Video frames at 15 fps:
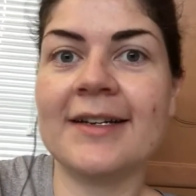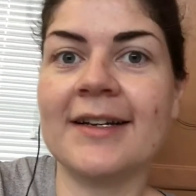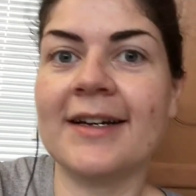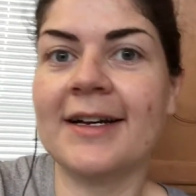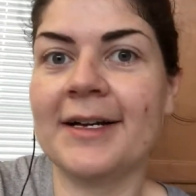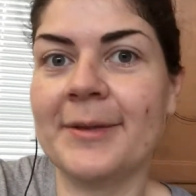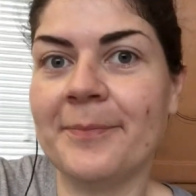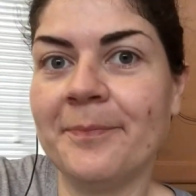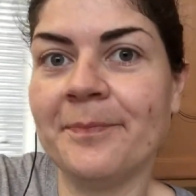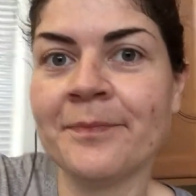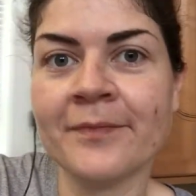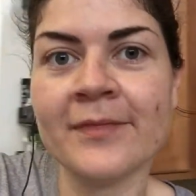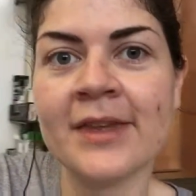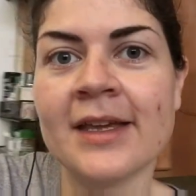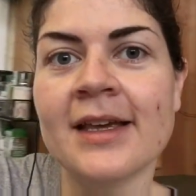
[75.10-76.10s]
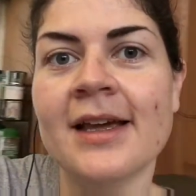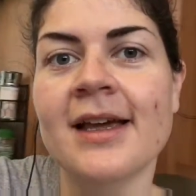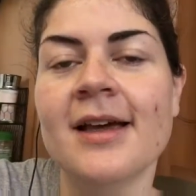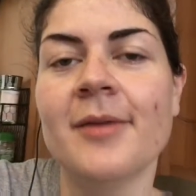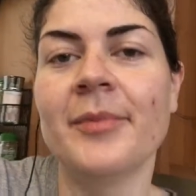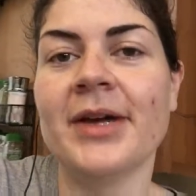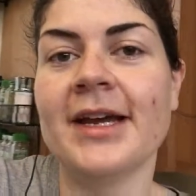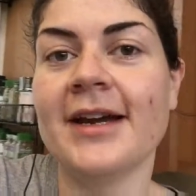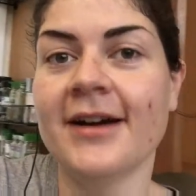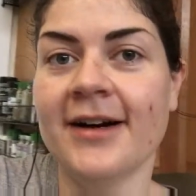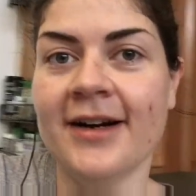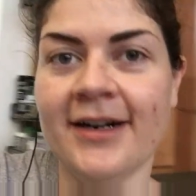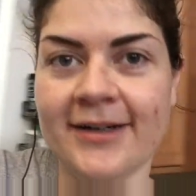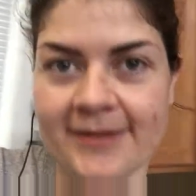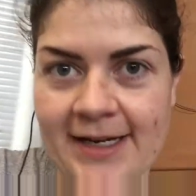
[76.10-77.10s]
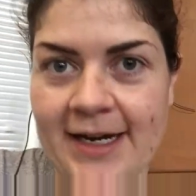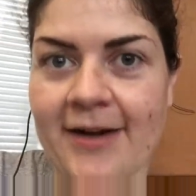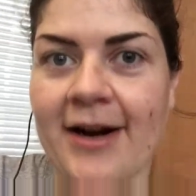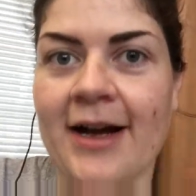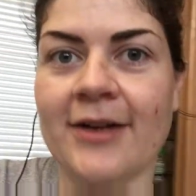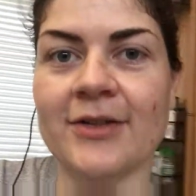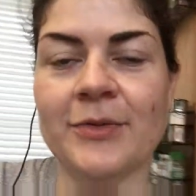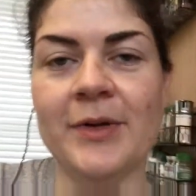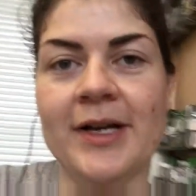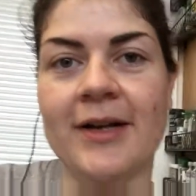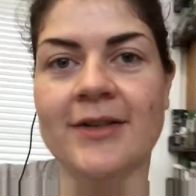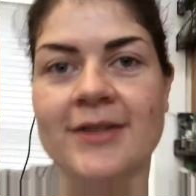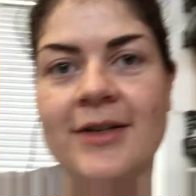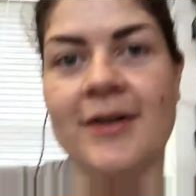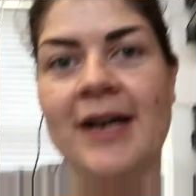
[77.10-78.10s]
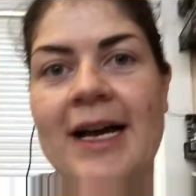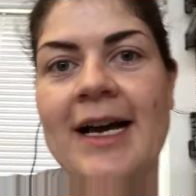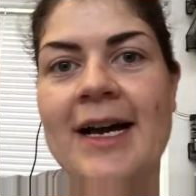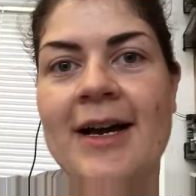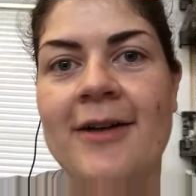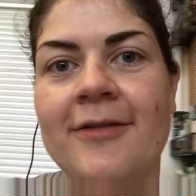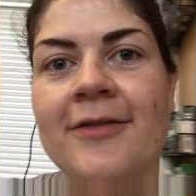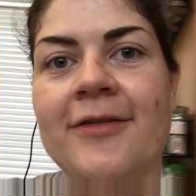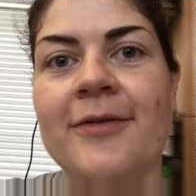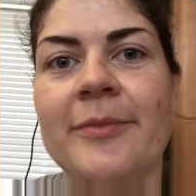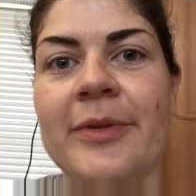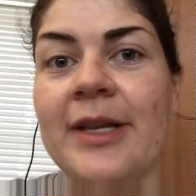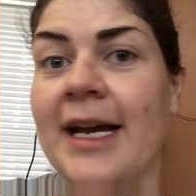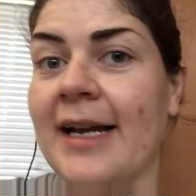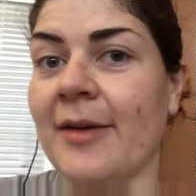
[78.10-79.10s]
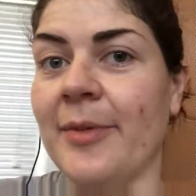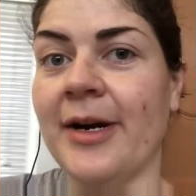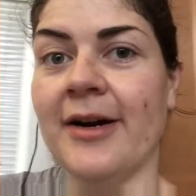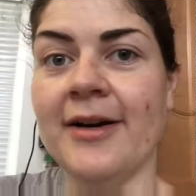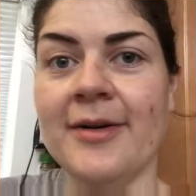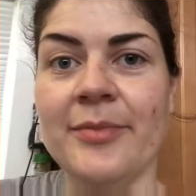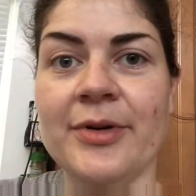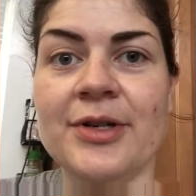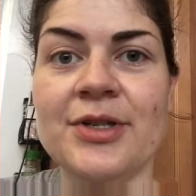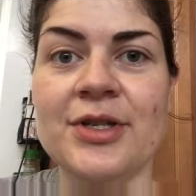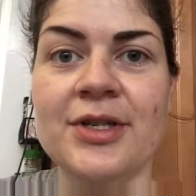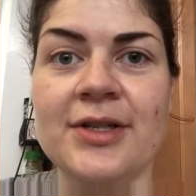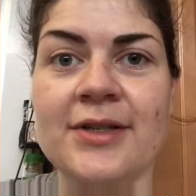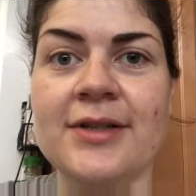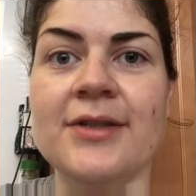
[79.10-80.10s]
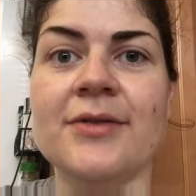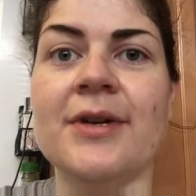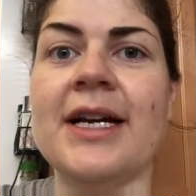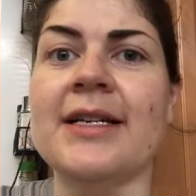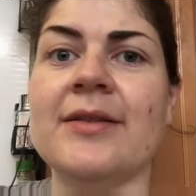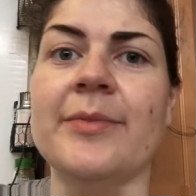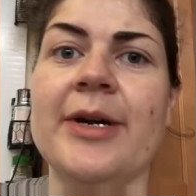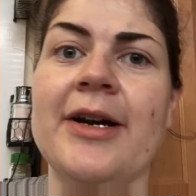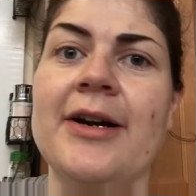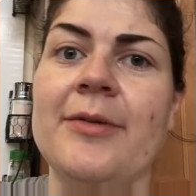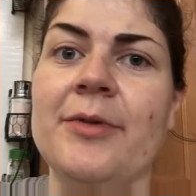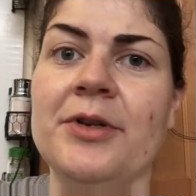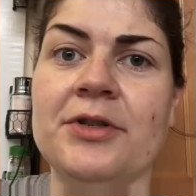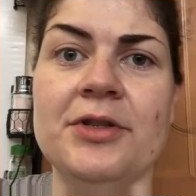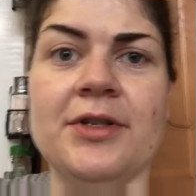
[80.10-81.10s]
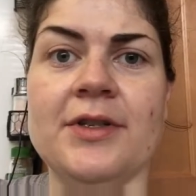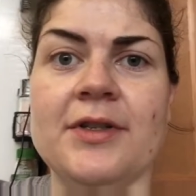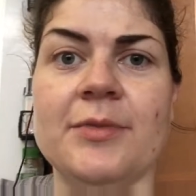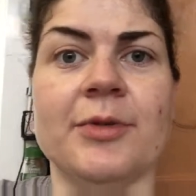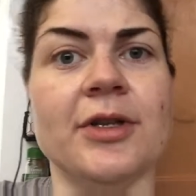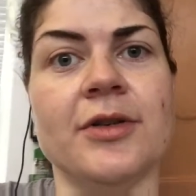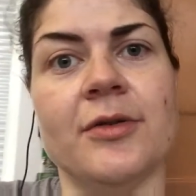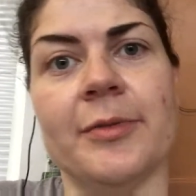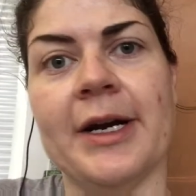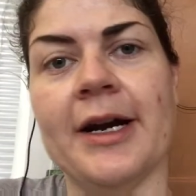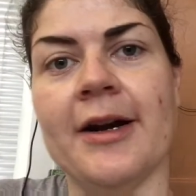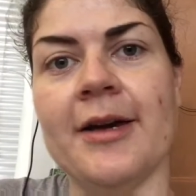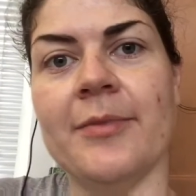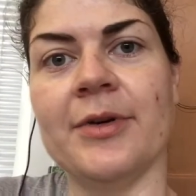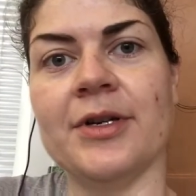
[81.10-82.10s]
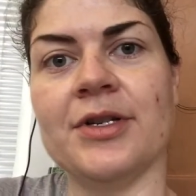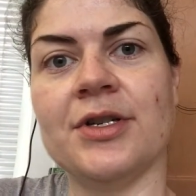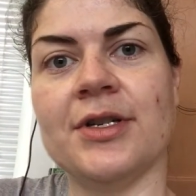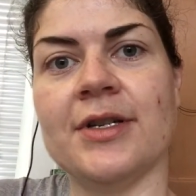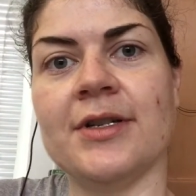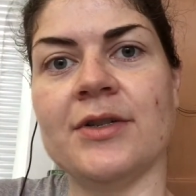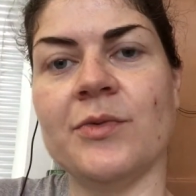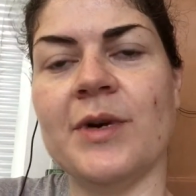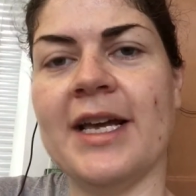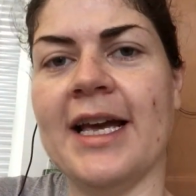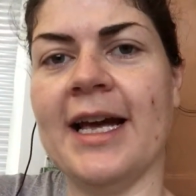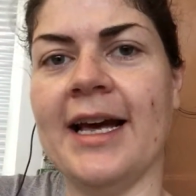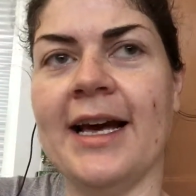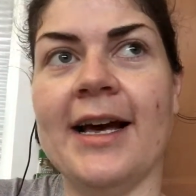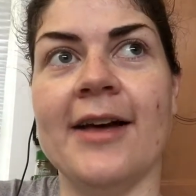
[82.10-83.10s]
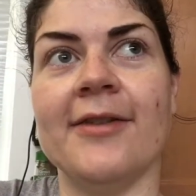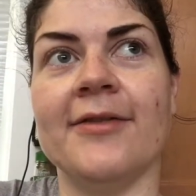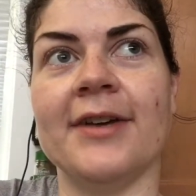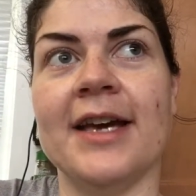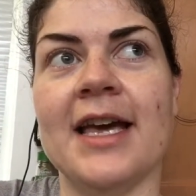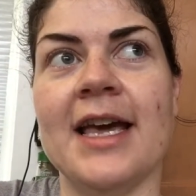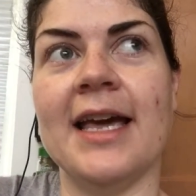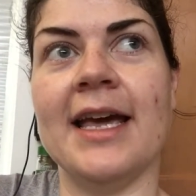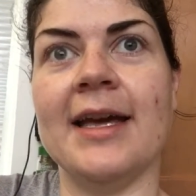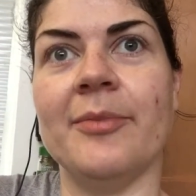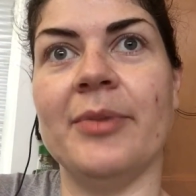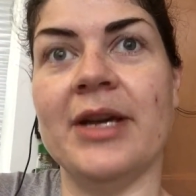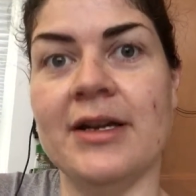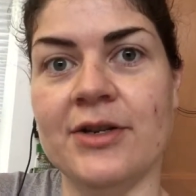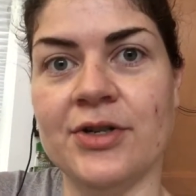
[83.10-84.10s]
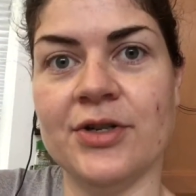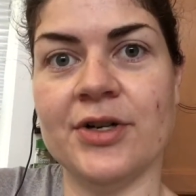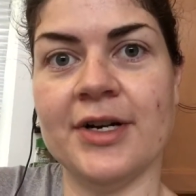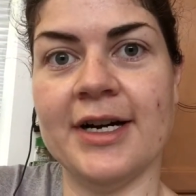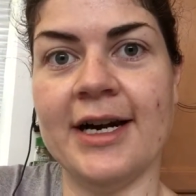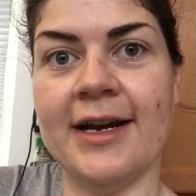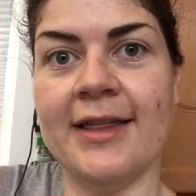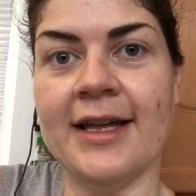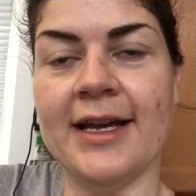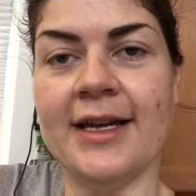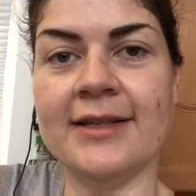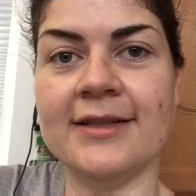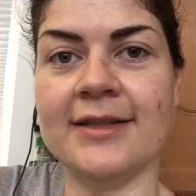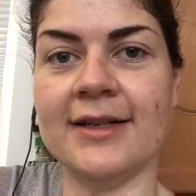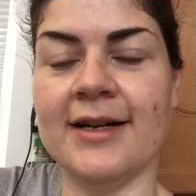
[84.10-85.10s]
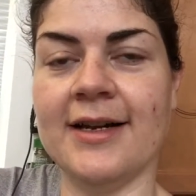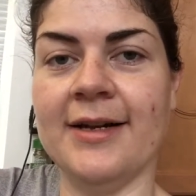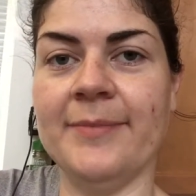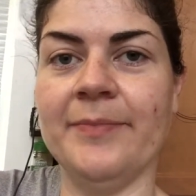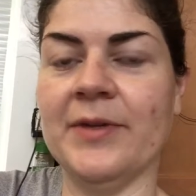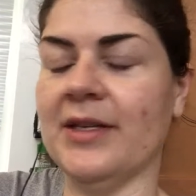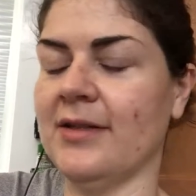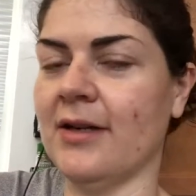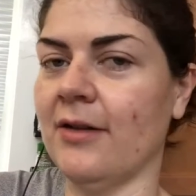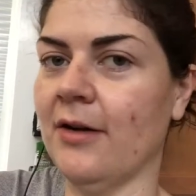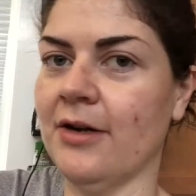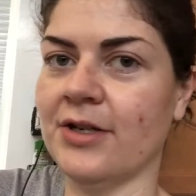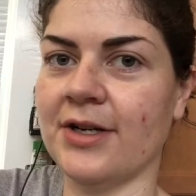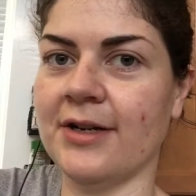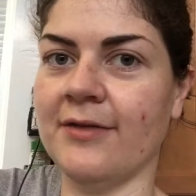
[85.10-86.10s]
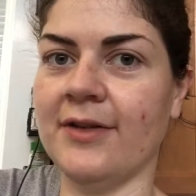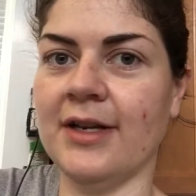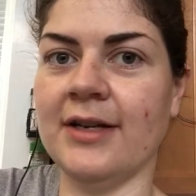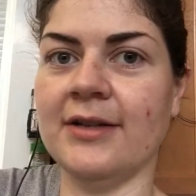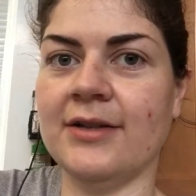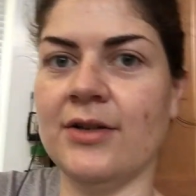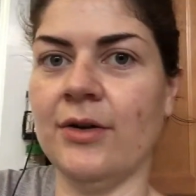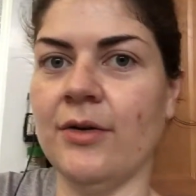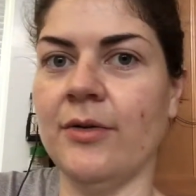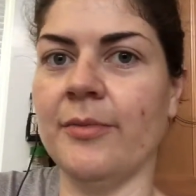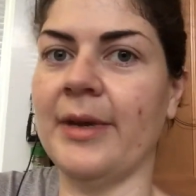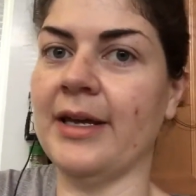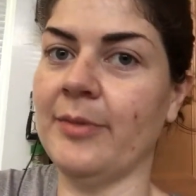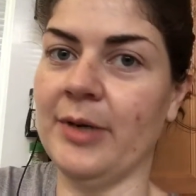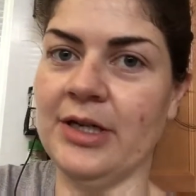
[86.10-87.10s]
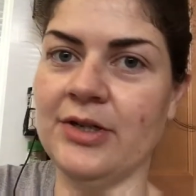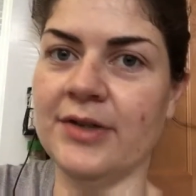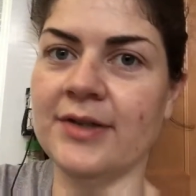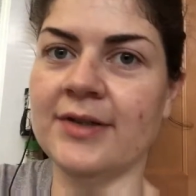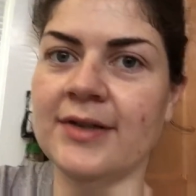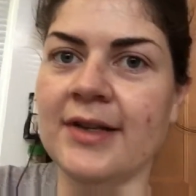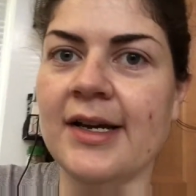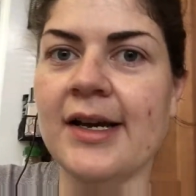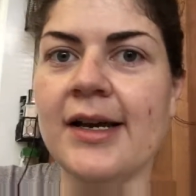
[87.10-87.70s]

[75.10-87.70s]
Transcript: But here at our house, we also have blackberry bushes, raspberry bushes, blueberry bushes. We have a peach tree that is not large enough yet to make peaches.